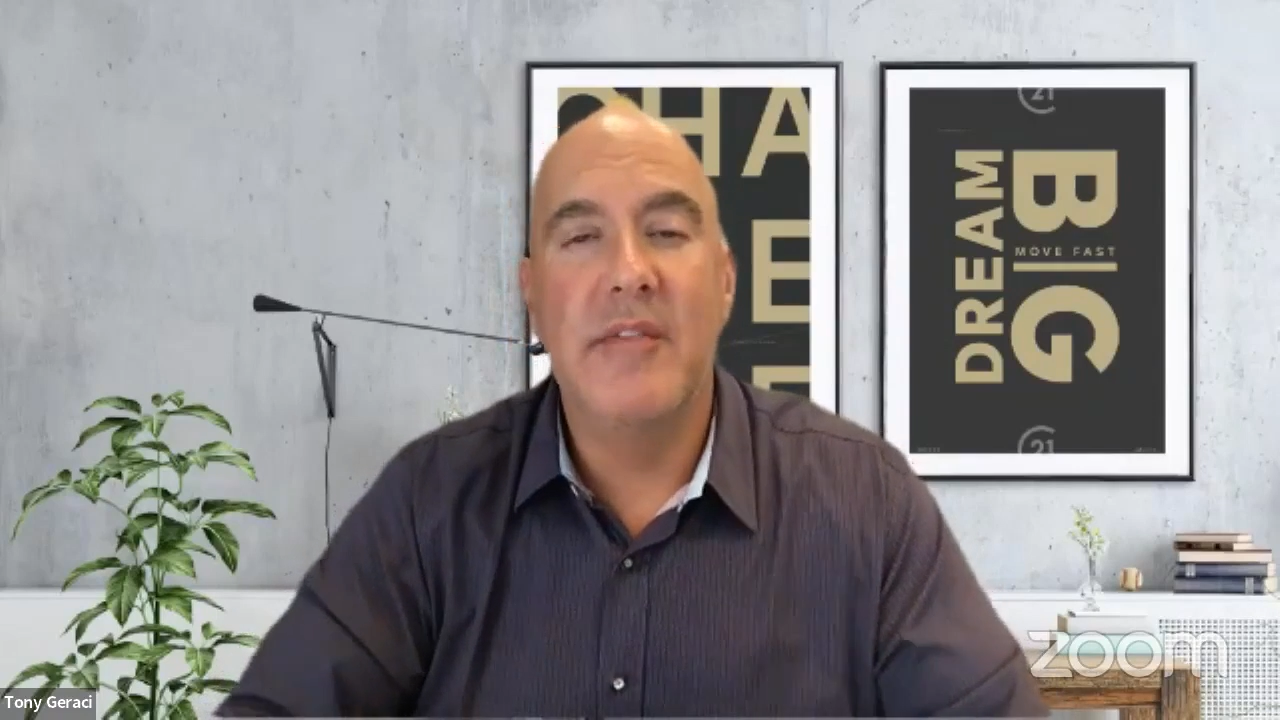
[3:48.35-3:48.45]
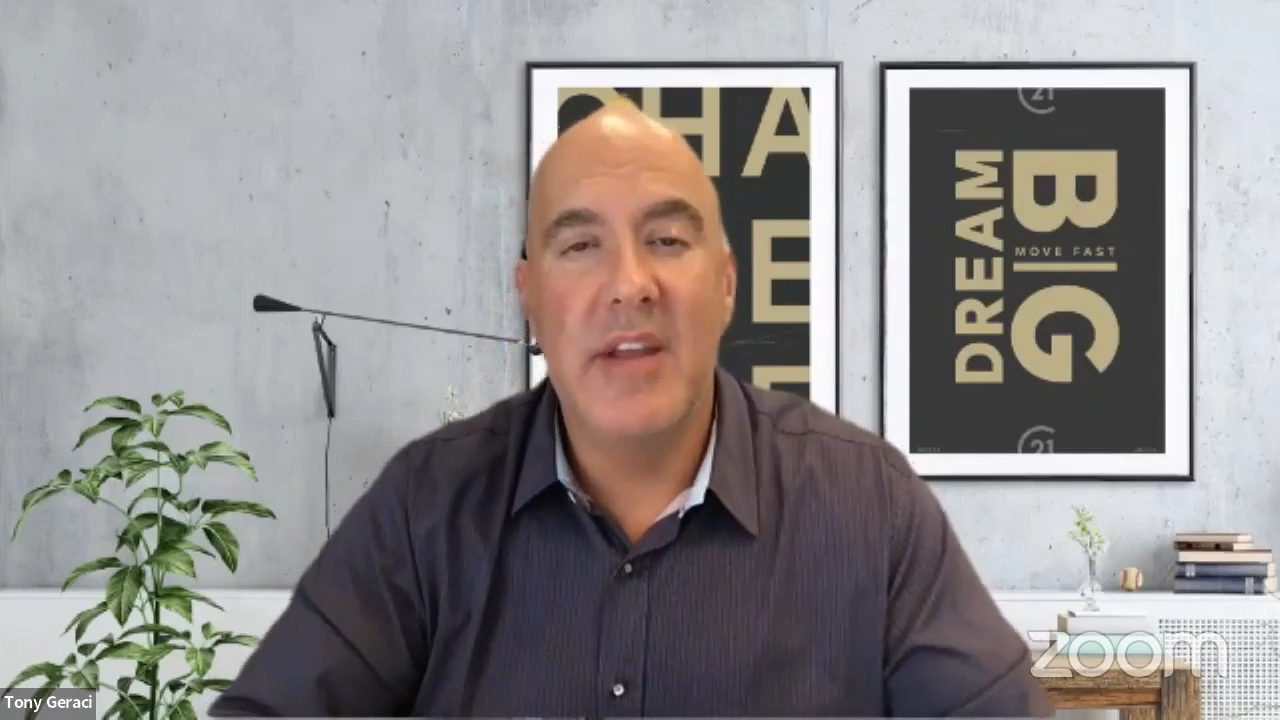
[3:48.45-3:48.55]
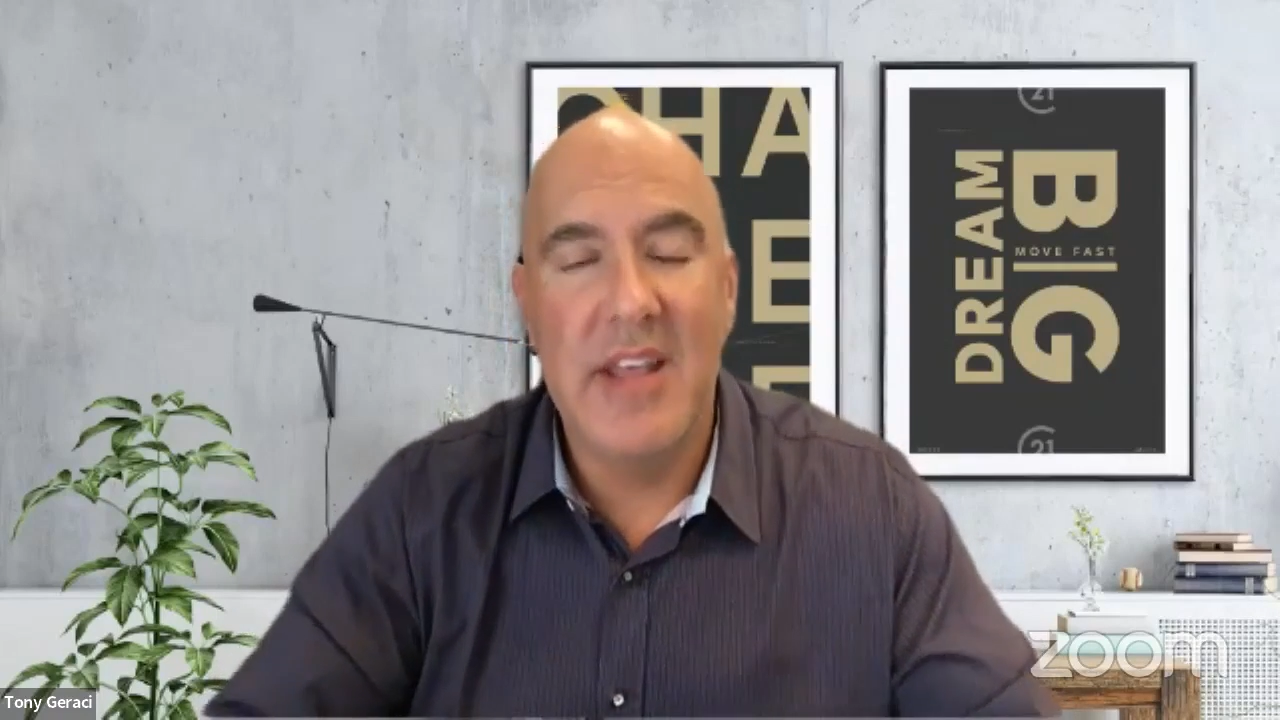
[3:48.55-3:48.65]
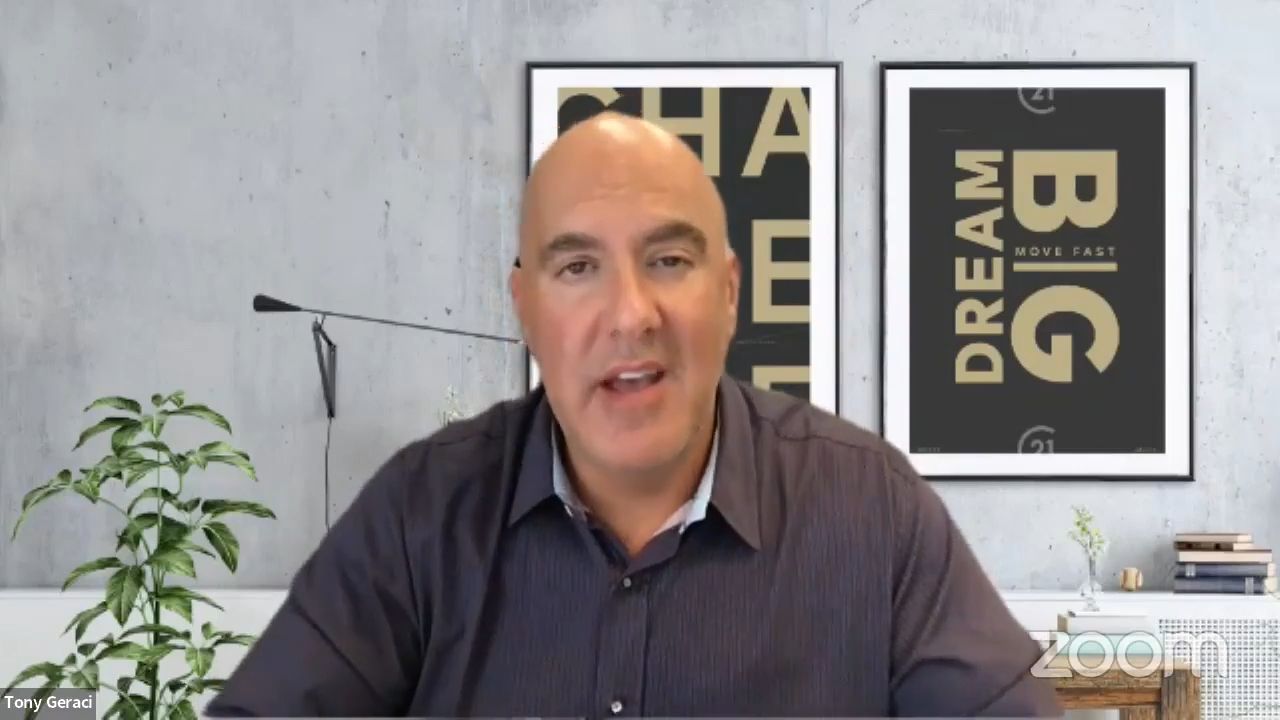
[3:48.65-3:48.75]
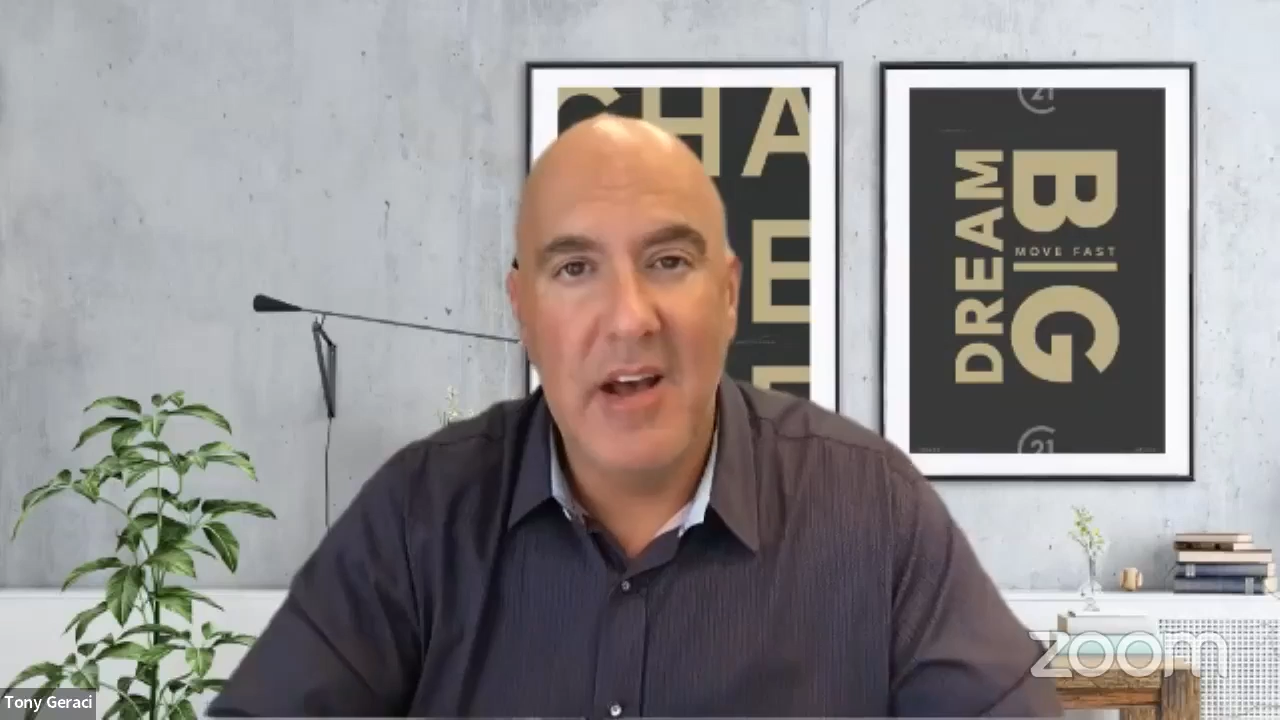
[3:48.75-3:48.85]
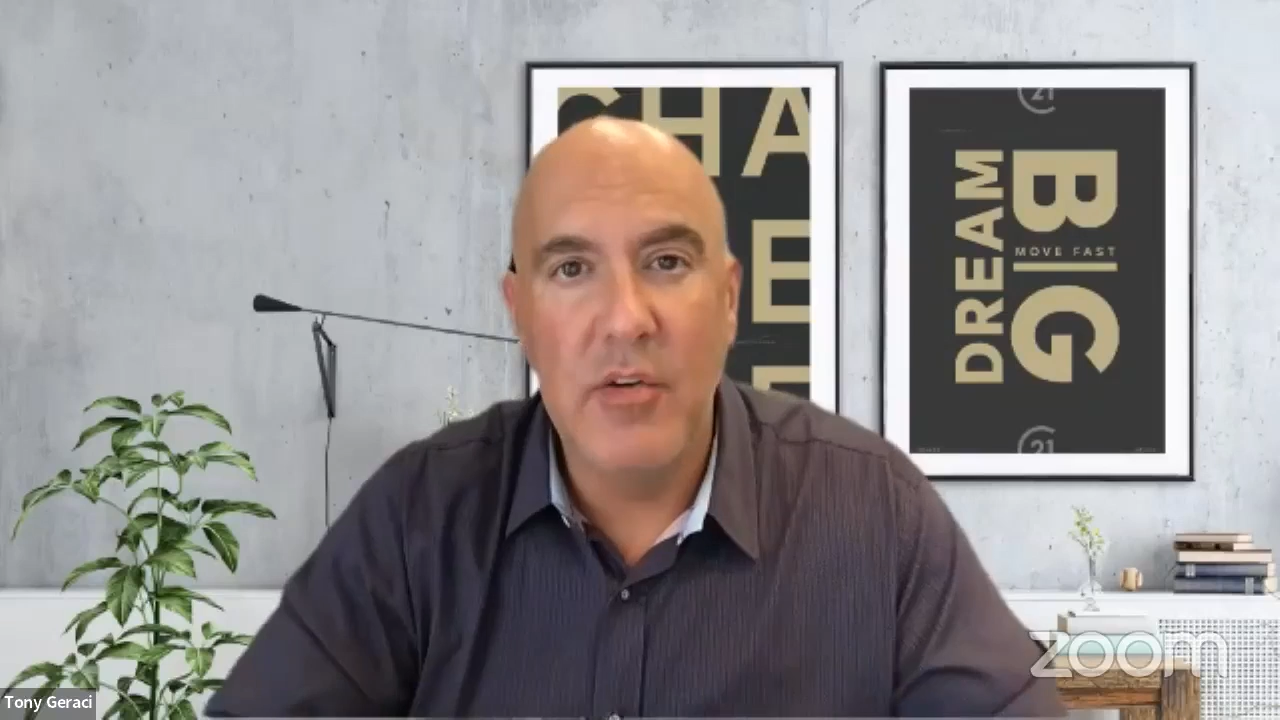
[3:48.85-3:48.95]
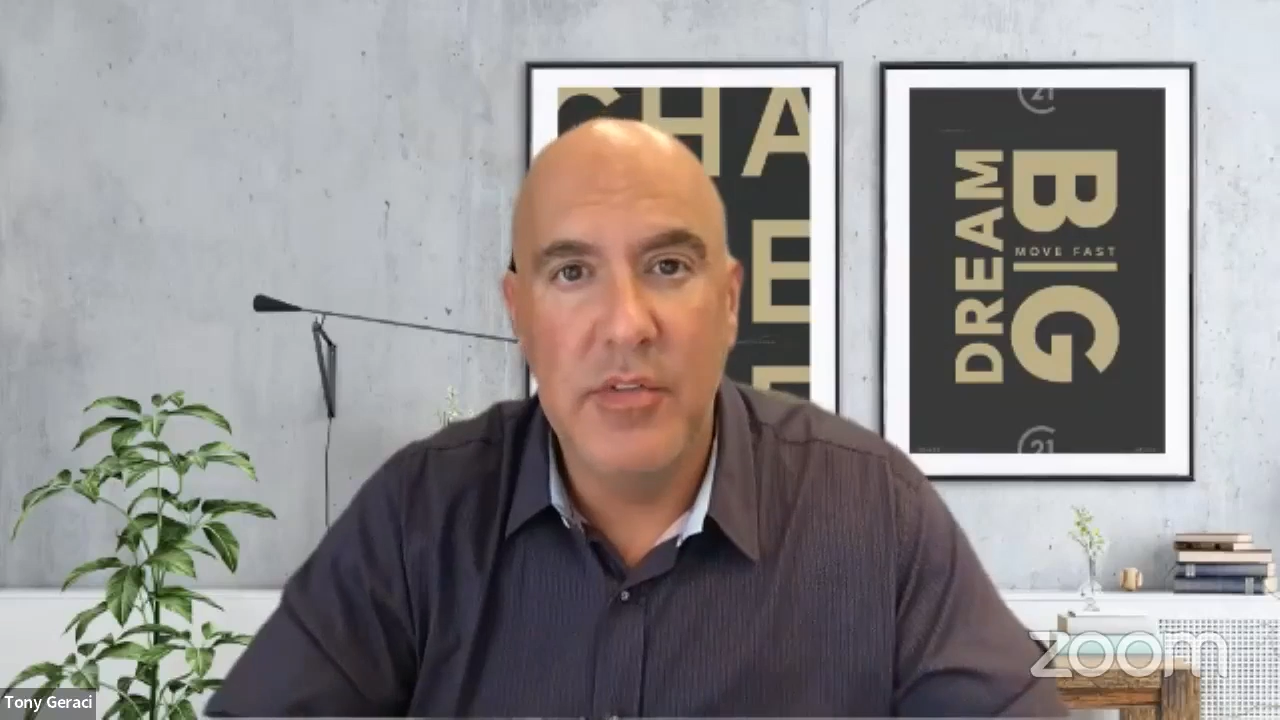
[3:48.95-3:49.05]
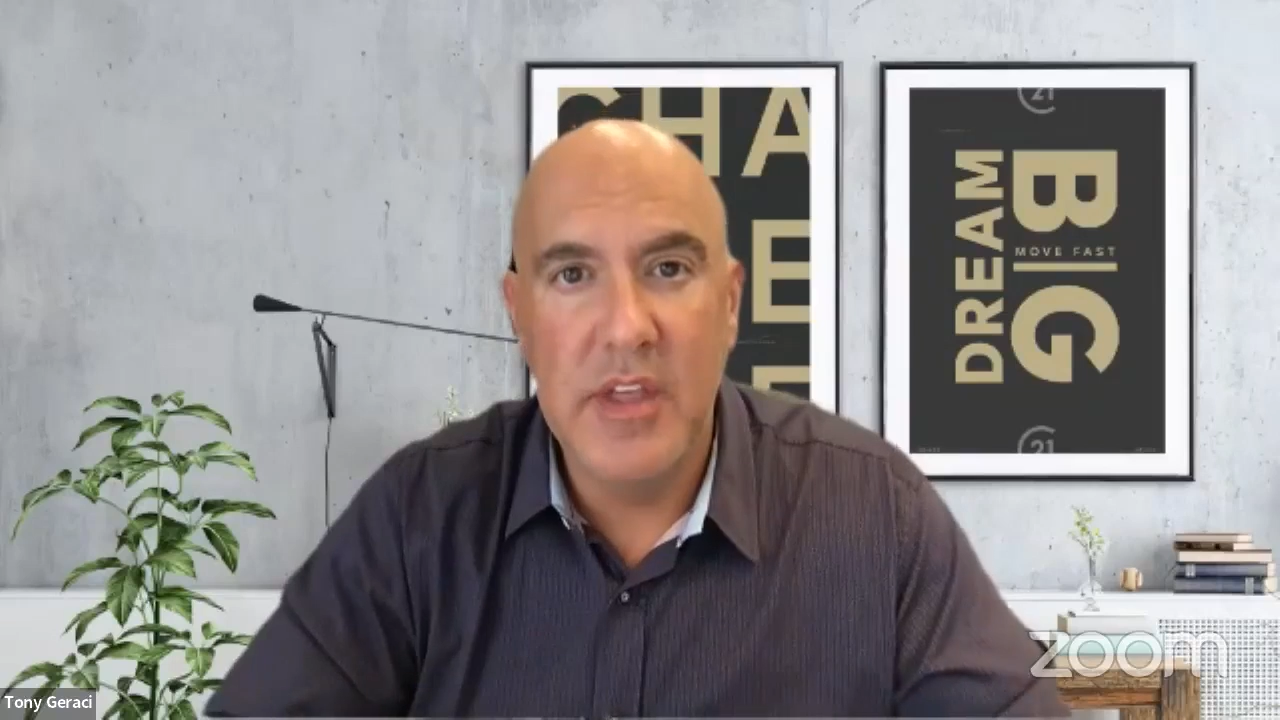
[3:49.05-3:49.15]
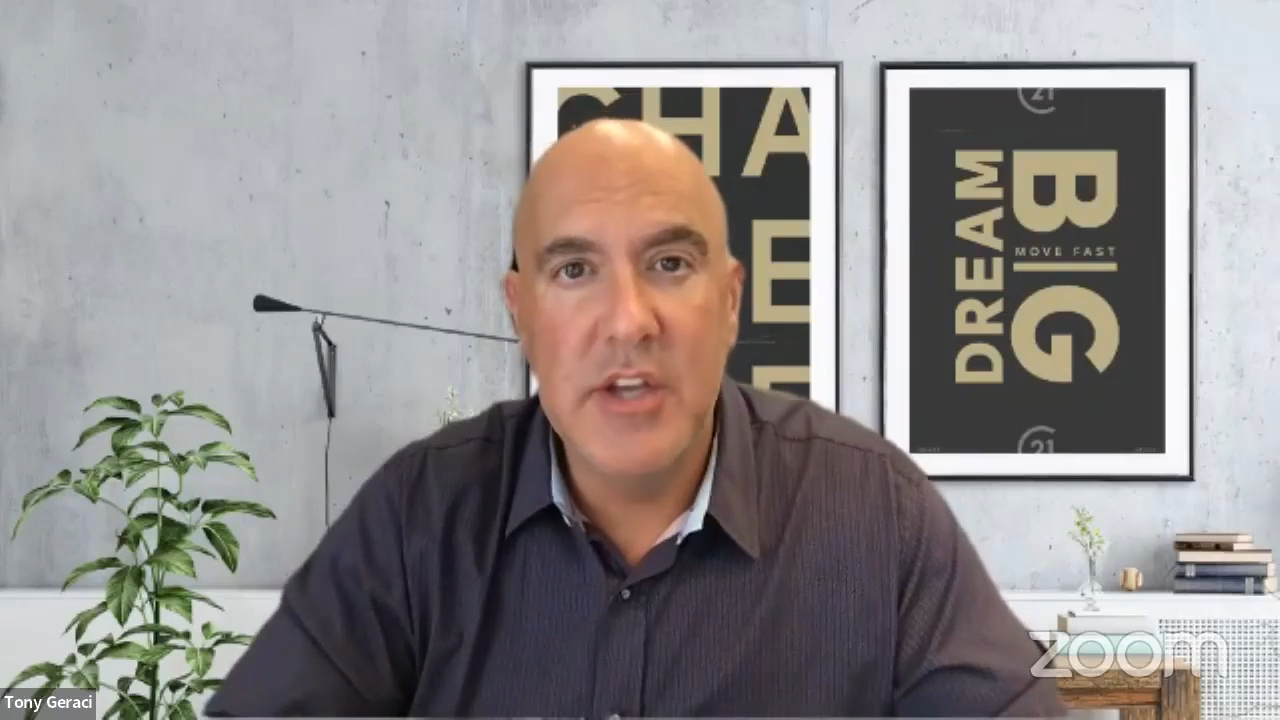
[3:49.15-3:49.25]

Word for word: any health